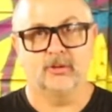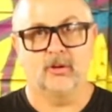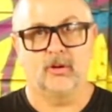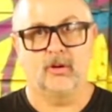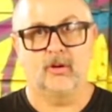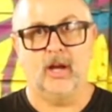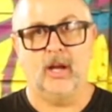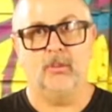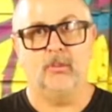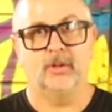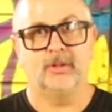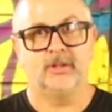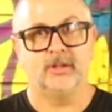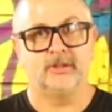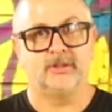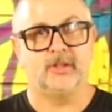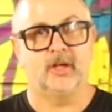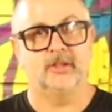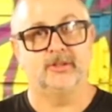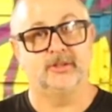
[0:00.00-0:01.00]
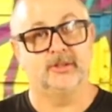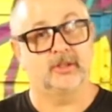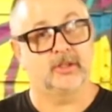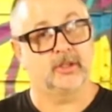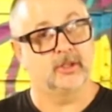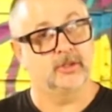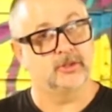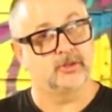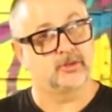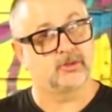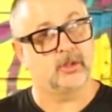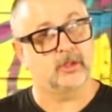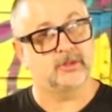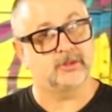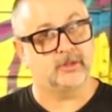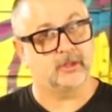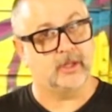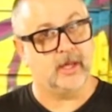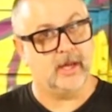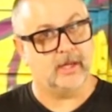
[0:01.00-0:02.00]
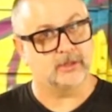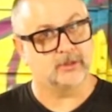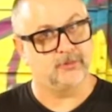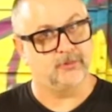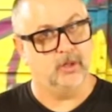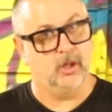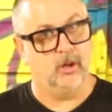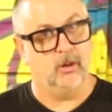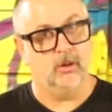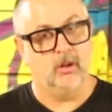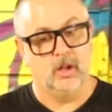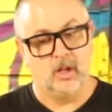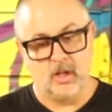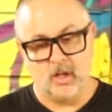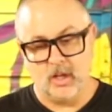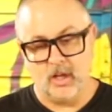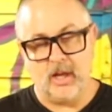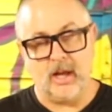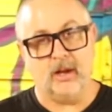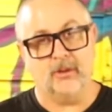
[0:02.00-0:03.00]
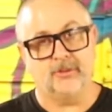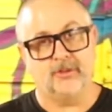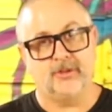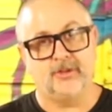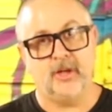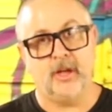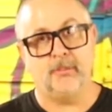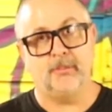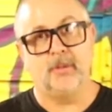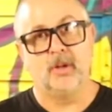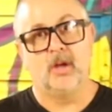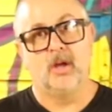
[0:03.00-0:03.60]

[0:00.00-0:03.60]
All right, what this does is it constricts the gas flow out the tip,